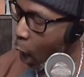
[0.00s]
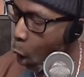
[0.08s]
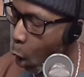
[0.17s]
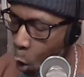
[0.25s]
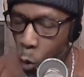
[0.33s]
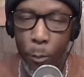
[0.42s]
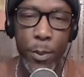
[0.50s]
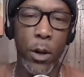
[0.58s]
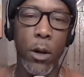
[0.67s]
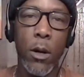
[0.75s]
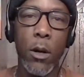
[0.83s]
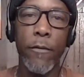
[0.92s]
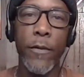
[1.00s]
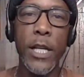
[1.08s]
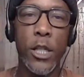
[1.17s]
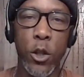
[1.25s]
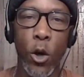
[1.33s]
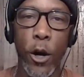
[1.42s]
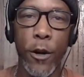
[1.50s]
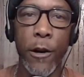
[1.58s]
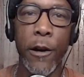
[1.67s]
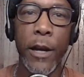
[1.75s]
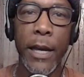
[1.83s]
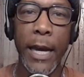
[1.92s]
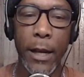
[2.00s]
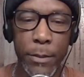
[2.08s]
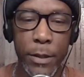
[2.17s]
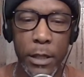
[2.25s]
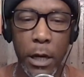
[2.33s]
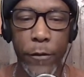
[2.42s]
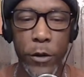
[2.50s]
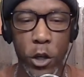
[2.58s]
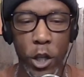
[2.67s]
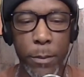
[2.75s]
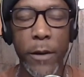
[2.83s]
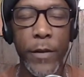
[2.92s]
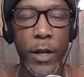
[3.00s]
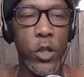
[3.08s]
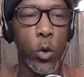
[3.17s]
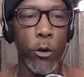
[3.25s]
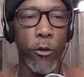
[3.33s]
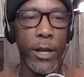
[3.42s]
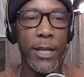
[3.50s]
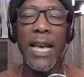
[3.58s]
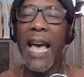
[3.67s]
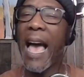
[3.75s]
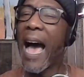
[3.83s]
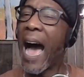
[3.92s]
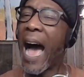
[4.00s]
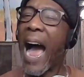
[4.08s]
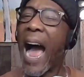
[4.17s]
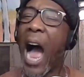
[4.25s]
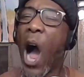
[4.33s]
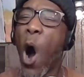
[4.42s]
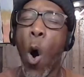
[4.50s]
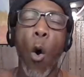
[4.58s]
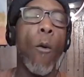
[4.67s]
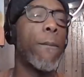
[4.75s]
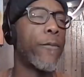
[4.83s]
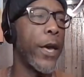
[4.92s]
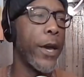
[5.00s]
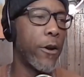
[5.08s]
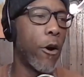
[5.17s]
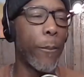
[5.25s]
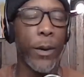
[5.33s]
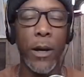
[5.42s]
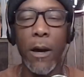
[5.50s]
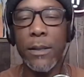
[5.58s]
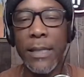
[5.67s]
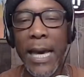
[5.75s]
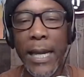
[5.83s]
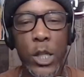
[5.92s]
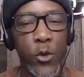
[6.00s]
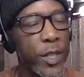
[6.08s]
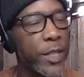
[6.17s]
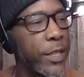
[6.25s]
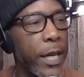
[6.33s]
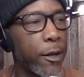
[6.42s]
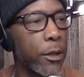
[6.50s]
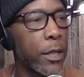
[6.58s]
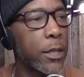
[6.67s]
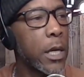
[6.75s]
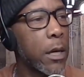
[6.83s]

hope this lawyer and himself is going to be victorious. I hope they are because that is ridiculous.